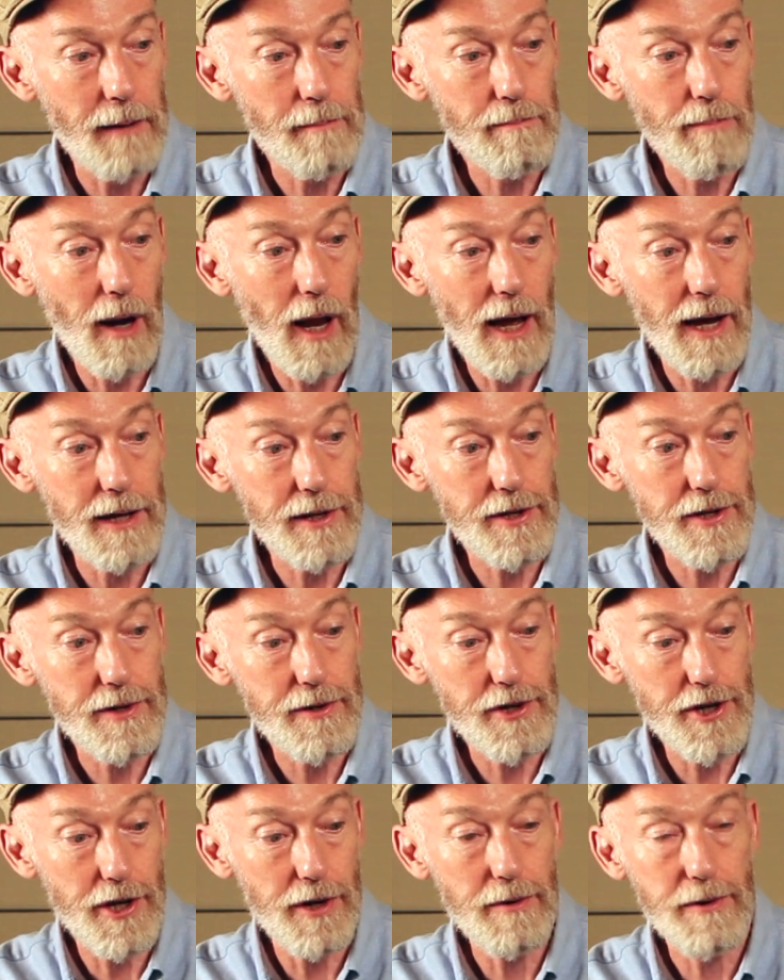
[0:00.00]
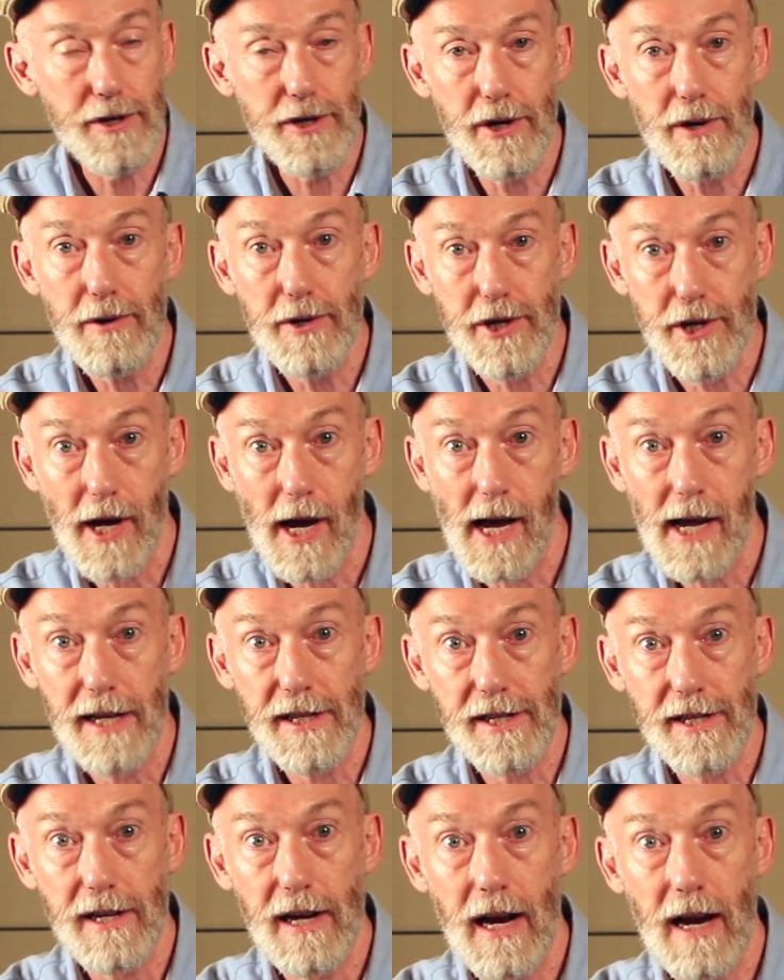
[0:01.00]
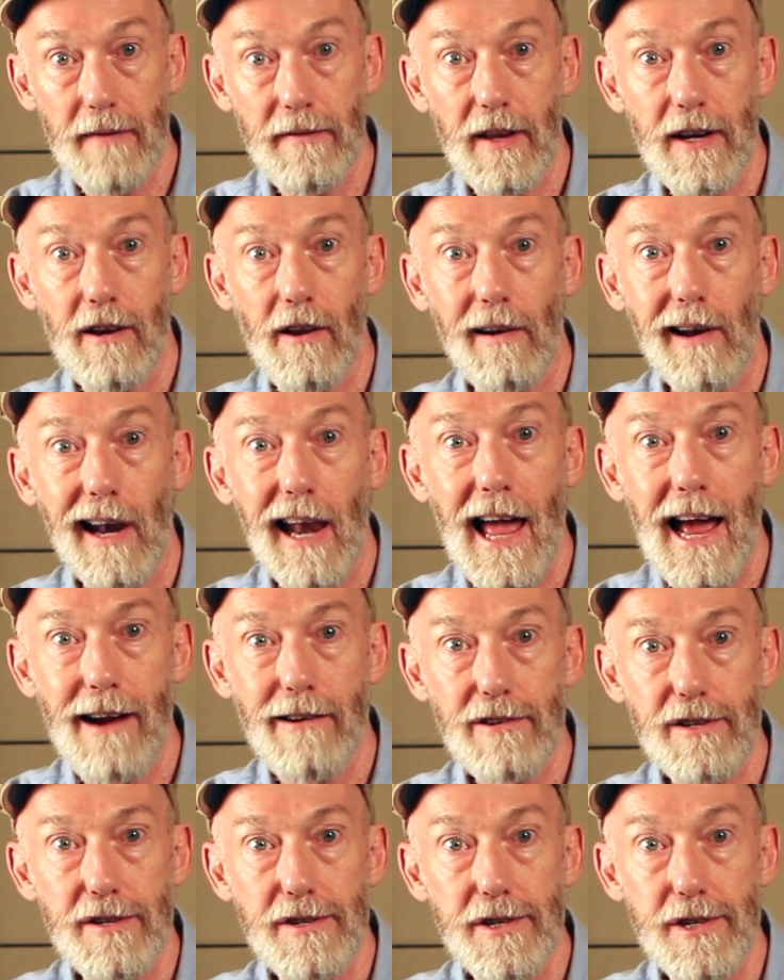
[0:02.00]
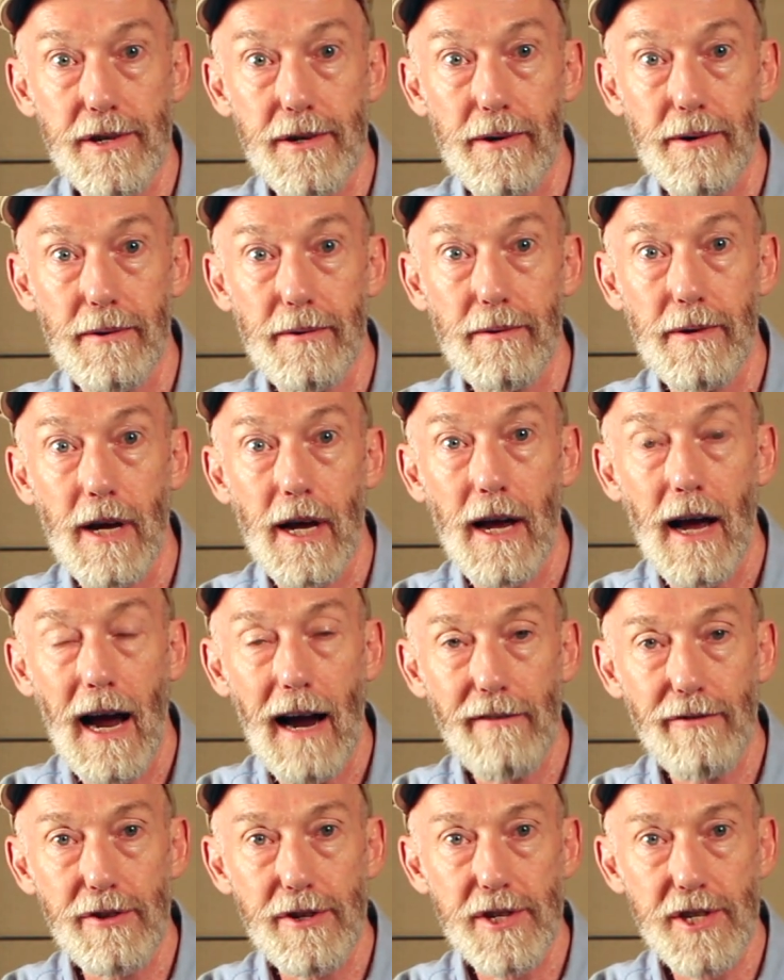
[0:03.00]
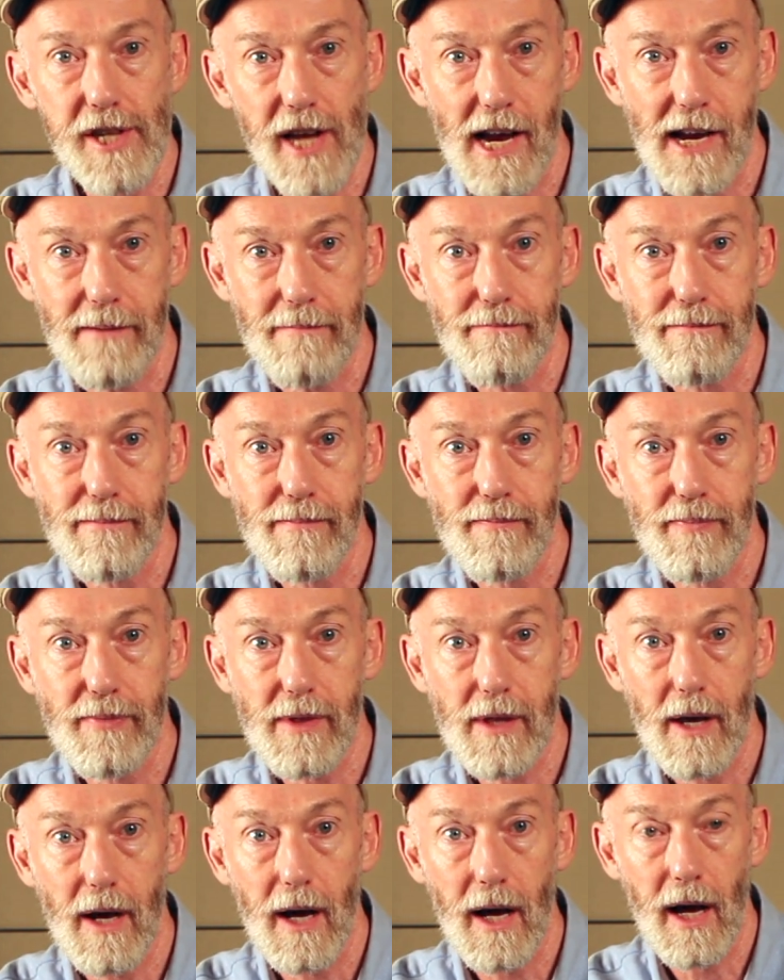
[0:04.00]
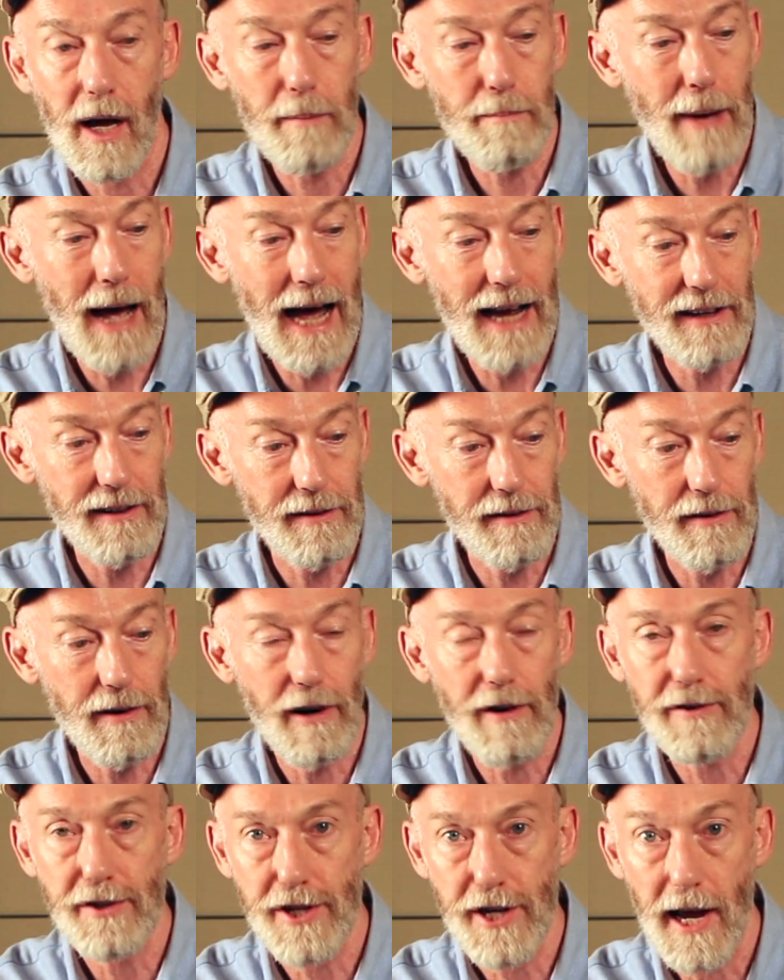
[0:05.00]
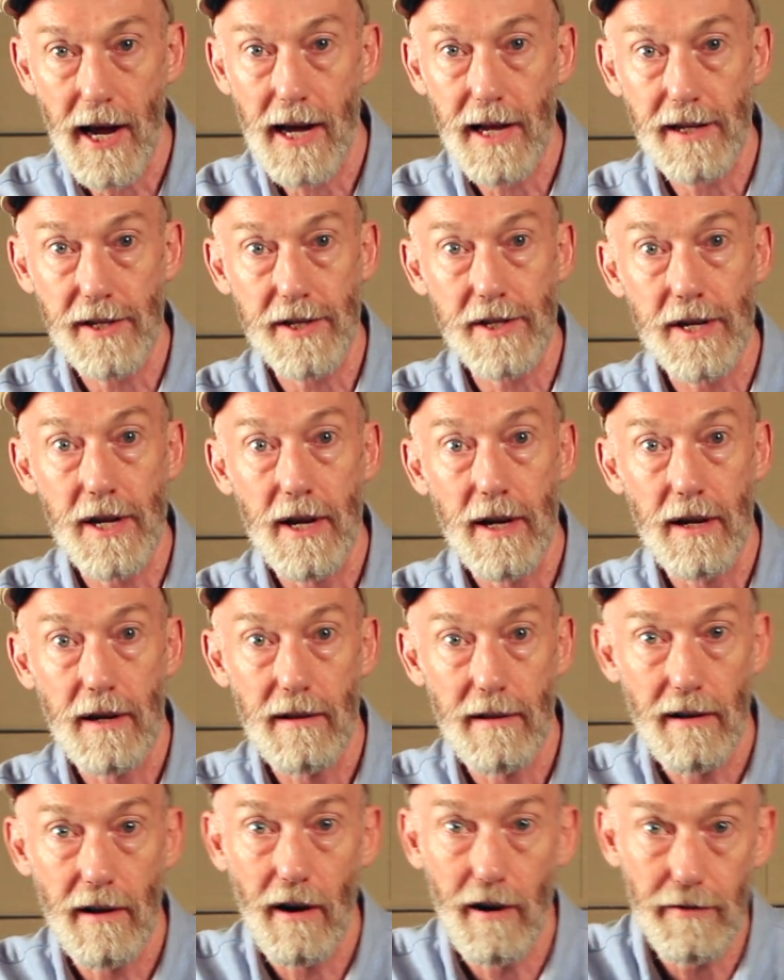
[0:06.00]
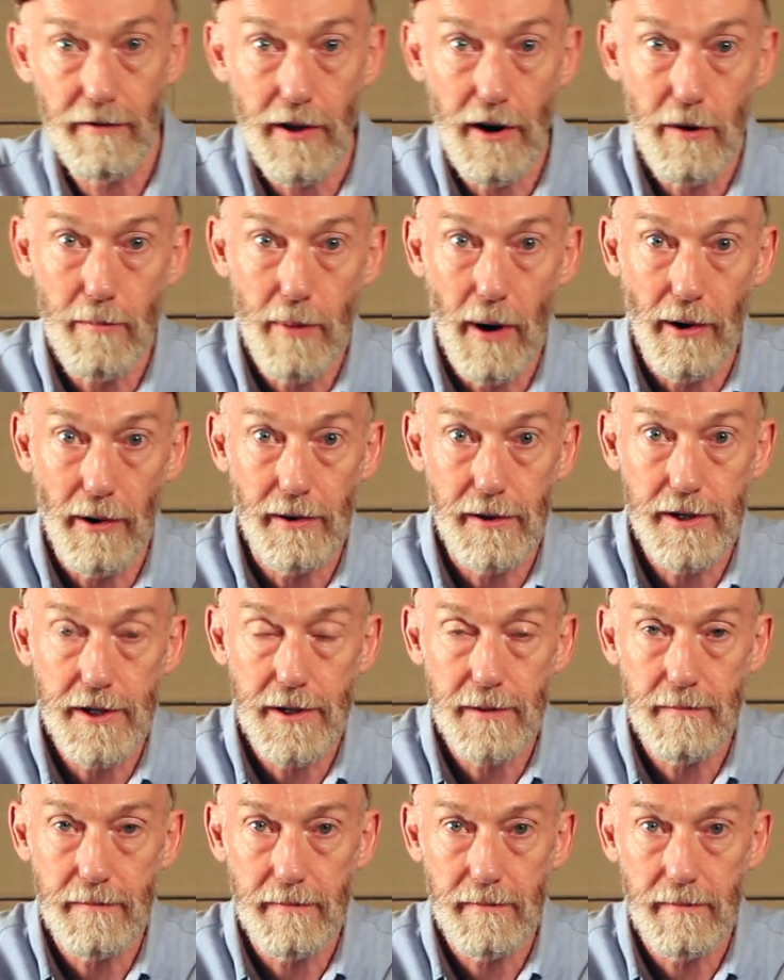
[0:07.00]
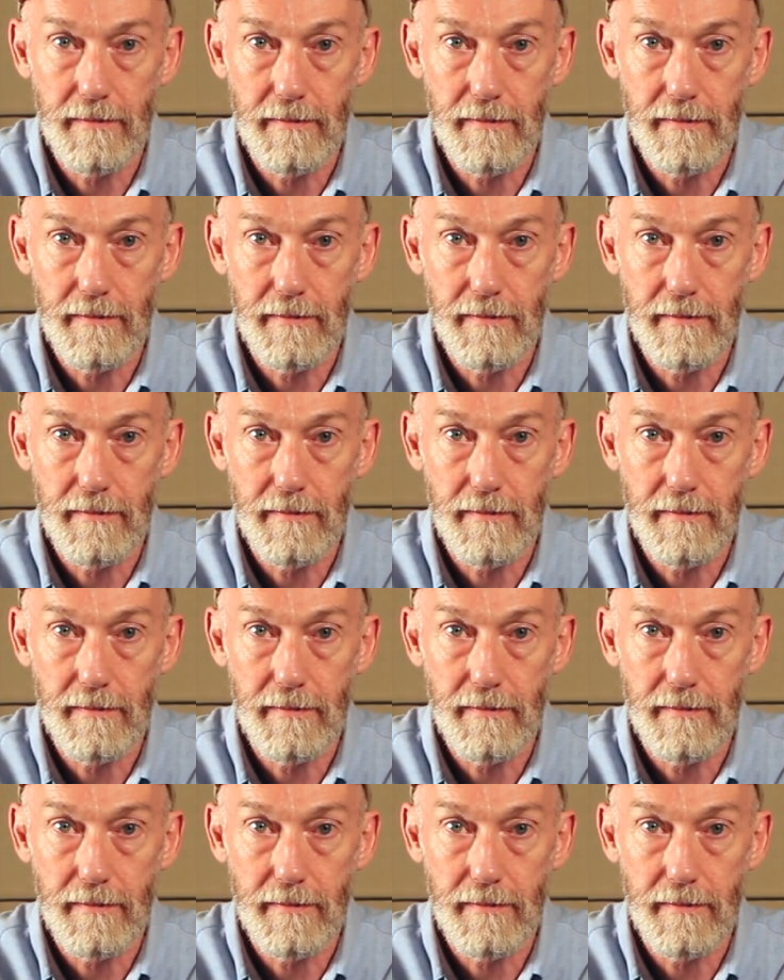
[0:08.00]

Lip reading: and players choose 2 shares and they're not allowed to have the same pattern of shares of their opponents.